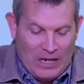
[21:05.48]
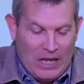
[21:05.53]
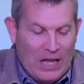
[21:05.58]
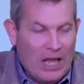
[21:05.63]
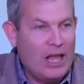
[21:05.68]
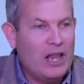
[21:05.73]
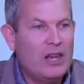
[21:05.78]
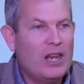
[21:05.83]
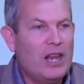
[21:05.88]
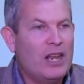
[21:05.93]

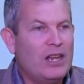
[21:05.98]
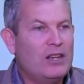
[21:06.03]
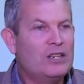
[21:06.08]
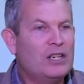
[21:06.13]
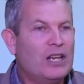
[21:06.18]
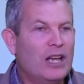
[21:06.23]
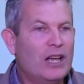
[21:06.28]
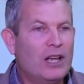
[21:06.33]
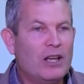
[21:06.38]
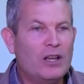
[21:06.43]
And
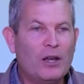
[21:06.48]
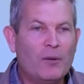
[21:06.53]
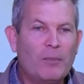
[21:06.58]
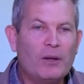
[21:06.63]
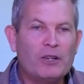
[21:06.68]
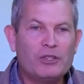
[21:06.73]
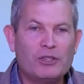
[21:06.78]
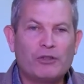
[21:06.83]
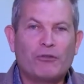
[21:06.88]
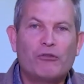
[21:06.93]
a
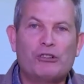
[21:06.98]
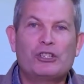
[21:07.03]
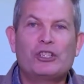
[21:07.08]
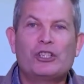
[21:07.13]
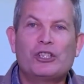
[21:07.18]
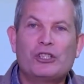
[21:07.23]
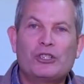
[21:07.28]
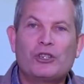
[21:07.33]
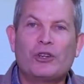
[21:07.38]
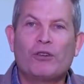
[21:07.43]
bunch of
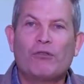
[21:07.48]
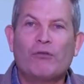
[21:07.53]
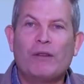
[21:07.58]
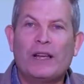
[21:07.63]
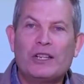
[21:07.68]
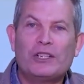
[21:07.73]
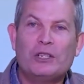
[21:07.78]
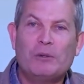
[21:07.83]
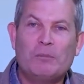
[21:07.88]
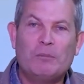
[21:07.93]
Christians got
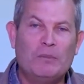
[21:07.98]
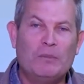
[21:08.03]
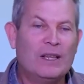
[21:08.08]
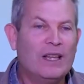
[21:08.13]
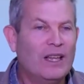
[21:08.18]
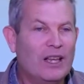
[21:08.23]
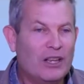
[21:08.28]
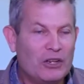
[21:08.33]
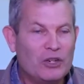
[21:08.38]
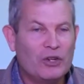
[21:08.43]
around him
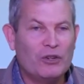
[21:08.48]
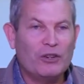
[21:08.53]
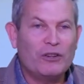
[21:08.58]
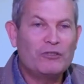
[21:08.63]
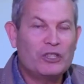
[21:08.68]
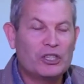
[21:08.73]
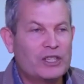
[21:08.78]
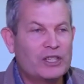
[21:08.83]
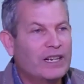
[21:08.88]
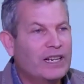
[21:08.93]
and kind of
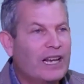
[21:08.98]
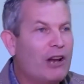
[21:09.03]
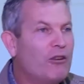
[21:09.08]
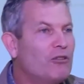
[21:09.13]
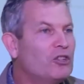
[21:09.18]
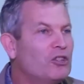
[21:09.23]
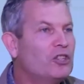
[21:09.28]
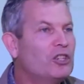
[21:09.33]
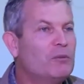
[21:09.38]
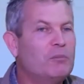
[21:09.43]
just
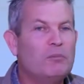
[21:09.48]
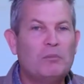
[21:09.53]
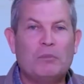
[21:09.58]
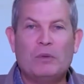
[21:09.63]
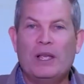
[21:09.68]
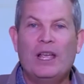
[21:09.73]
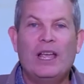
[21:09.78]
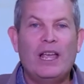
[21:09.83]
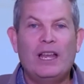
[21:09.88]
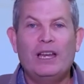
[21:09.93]
encouraged him.
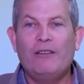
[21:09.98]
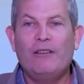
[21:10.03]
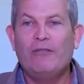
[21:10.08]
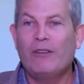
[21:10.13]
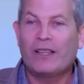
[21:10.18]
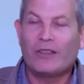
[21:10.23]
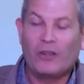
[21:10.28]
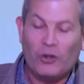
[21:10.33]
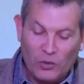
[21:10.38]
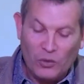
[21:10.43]
And he
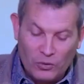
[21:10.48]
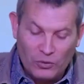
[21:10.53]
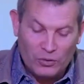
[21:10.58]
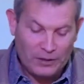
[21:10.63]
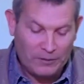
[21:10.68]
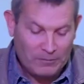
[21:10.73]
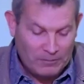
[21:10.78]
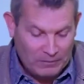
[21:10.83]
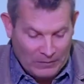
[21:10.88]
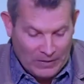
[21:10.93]
found the Lord
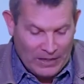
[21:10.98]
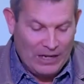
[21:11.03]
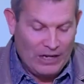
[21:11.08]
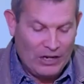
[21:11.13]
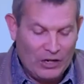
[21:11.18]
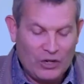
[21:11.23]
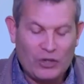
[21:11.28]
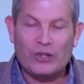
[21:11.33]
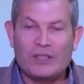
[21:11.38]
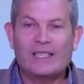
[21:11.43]
and
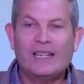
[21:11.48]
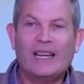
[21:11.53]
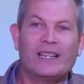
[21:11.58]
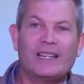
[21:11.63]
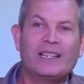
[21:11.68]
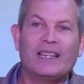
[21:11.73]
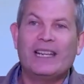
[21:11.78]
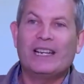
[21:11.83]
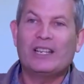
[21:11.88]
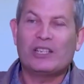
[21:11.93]
kind of
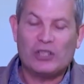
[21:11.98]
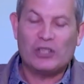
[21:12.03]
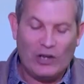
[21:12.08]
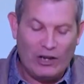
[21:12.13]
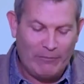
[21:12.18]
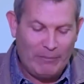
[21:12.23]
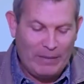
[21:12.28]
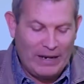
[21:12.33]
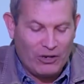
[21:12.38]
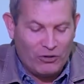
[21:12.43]
started to get his
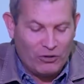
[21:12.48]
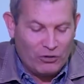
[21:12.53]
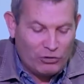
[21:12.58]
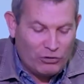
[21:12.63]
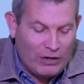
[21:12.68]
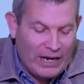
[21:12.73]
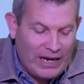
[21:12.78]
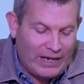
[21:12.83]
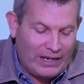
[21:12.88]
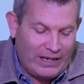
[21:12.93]
life back on
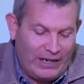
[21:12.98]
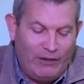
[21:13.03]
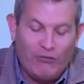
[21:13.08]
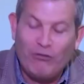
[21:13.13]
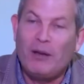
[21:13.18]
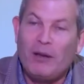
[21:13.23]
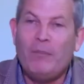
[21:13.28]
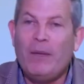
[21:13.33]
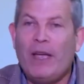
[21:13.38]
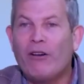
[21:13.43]
track. He
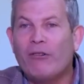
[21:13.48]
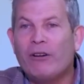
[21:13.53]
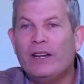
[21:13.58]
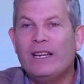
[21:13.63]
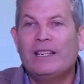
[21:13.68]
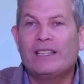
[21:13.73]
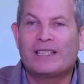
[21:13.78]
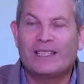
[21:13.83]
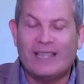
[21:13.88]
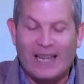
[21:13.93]

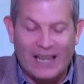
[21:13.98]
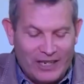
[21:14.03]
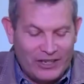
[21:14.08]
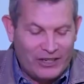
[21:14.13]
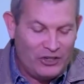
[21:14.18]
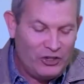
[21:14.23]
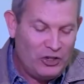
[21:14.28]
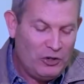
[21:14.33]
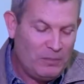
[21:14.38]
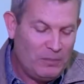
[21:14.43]
remarried,
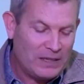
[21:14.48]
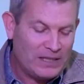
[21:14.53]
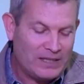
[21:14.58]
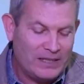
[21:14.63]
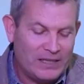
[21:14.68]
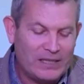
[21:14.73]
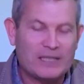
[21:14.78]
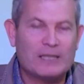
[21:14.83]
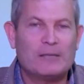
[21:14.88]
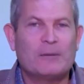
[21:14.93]
started a new
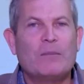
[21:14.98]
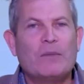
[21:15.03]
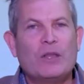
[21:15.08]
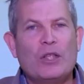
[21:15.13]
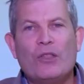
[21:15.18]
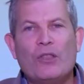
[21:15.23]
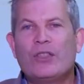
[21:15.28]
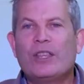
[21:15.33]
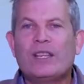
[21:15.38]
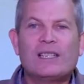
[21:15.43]
business.
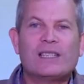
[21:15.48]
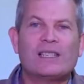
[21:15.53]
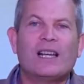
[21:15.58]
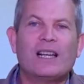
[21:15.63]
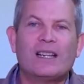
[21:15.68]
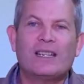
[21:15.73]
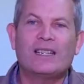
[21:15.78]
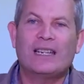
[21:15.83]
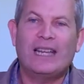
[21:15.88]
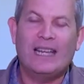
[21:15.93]
Things
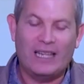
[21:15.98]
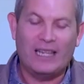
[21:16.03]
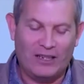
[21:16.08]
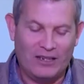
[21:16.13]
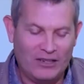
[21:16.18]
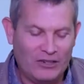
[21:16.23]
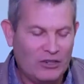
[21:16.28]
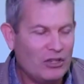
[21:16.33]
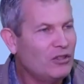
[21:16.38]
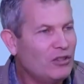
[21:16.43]
started to get
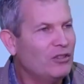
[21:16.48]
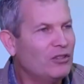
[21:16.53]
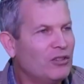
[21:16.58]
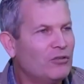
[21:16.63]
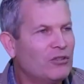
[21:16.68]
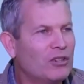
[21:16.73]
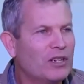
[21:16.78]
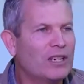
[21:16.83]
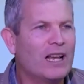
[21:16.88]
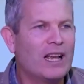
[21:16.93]
in,
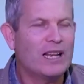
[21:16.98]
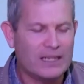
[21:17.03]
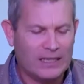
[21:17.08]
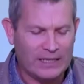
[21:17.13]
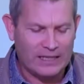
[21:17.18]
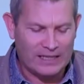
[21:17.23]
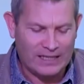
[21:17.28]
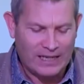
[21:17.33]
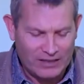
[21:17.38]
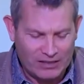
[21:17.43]

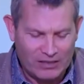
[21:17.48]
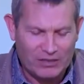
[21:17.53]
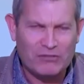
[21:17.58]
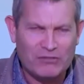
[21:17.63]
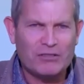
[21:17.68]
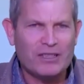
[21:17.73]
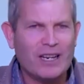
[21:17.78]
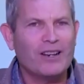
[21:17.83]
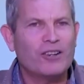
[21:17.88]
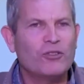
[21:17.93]

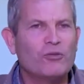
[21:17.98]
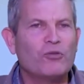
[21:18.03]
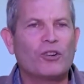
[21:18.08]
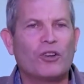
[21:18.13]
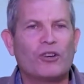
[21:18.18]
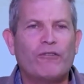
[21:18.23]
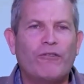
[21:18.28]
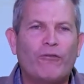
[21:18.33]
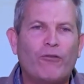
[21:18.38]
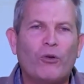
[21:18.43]
started all
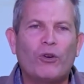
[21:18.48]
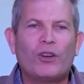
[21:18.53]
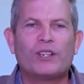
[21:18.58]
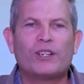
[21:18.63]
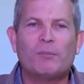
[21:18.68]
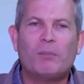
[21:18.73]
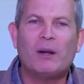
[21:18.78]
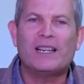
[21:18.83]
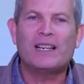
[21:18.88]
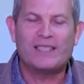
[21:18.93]
kind of fall
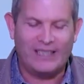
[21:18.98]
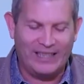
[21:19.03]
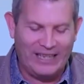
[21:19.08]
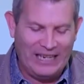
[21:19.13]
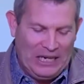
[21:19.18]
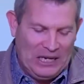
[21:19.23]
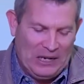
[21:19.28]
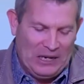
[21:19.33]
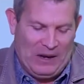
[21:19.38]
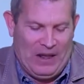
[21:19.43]
into place
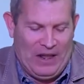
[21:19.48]
again.